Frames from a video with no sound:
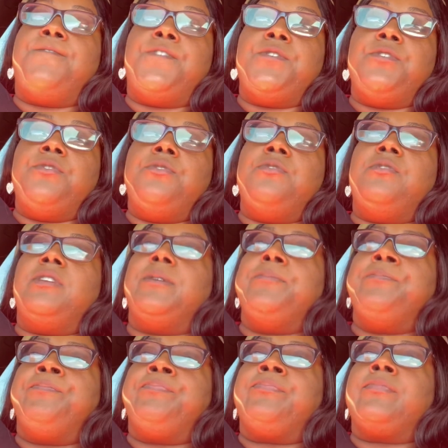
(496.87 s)
food.
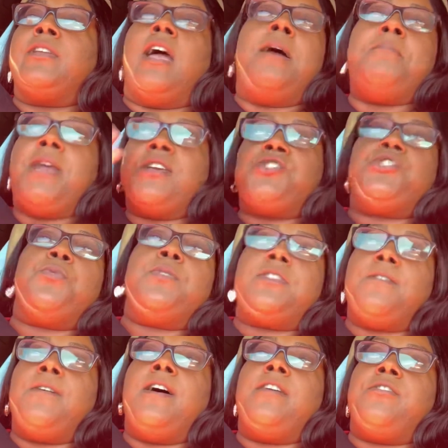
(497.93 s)
I'm not sure what
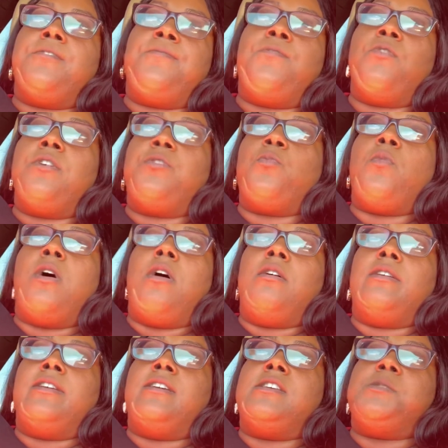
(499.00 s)
the other fourth
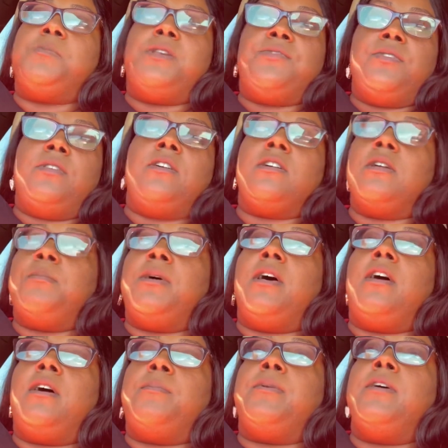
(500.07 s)
wall is, but if you look him
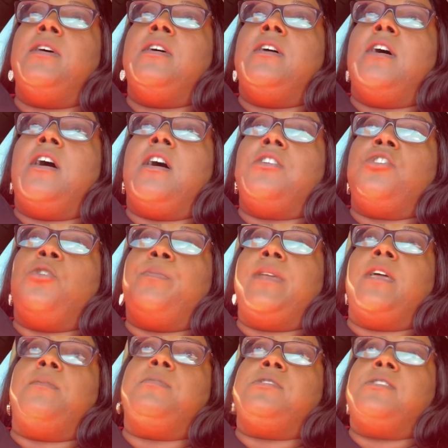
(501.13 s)
up, uh, you'll
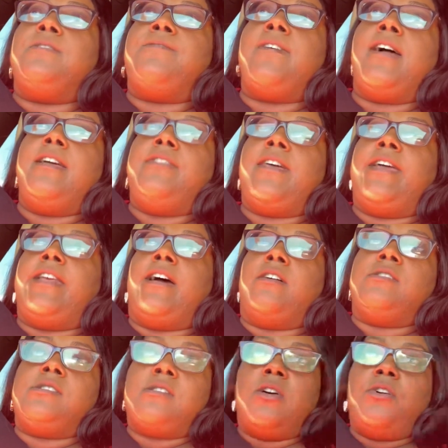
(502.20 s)
be able to find that
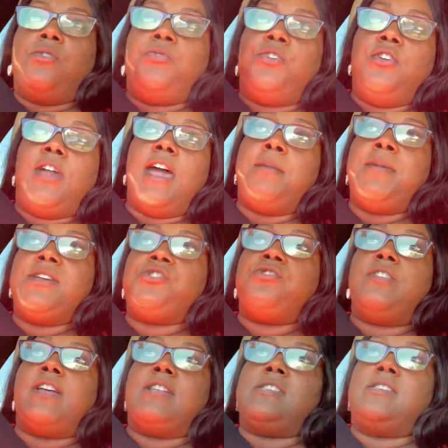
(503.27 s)
out. So you got to make
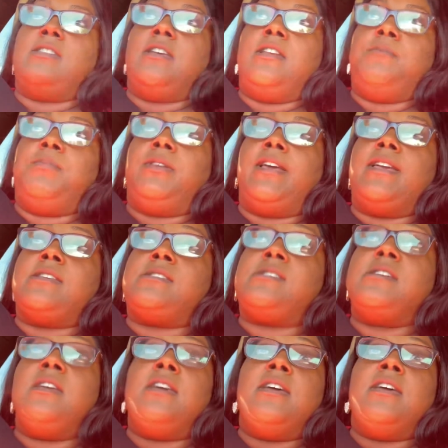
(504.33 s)
sure that's in place.